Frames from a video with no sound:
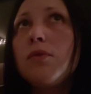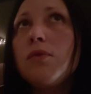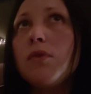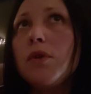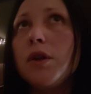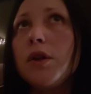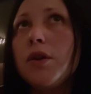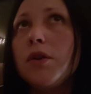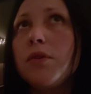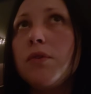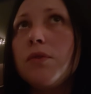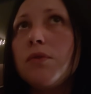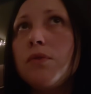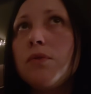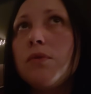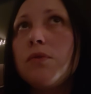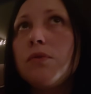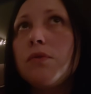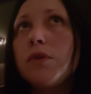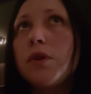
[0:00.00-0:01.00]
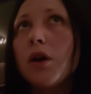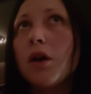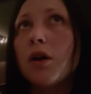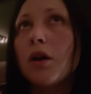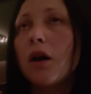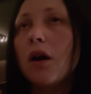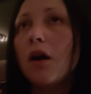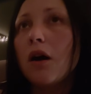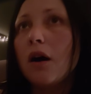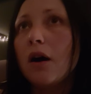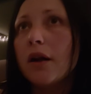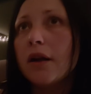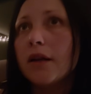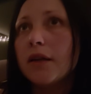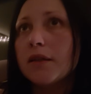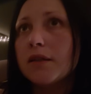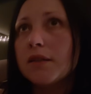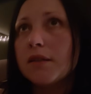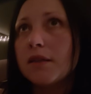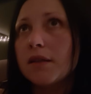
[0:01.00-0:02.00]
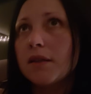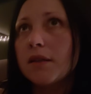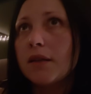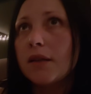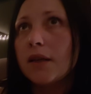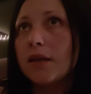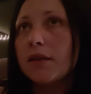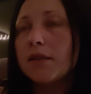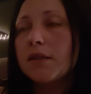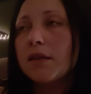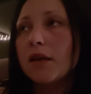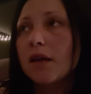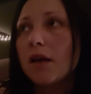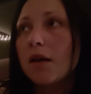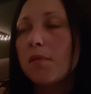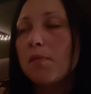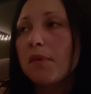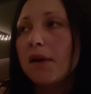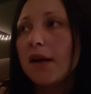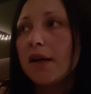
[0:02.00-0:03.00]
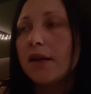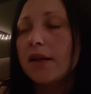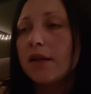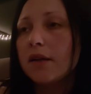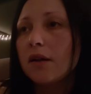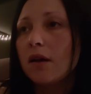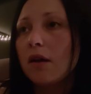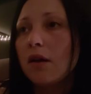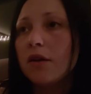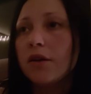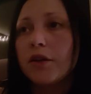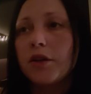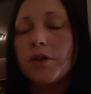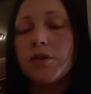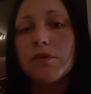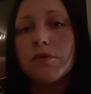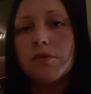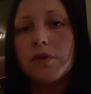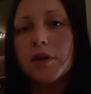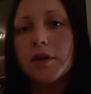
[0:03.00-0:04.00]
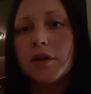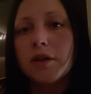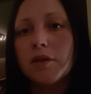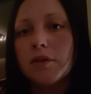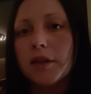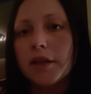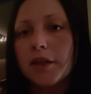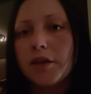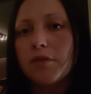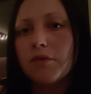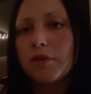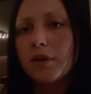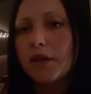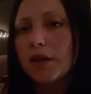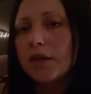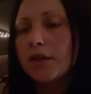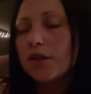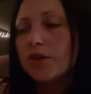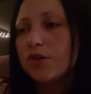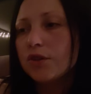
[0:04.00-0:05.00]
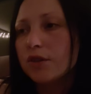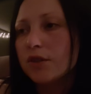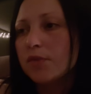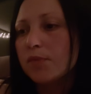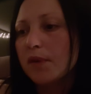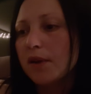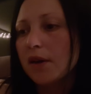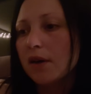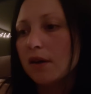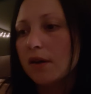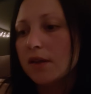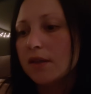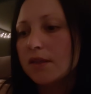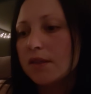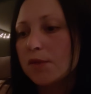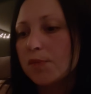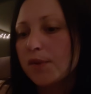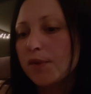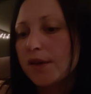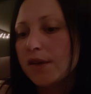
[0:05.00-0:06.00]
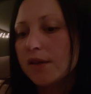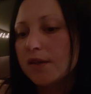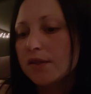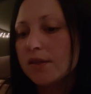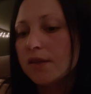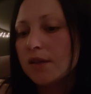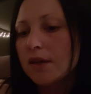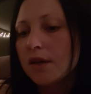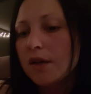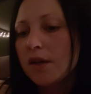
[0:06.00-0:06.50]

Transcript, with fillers: when you are not honest, that things can come back and haunt you, you know, like you need to just be honest because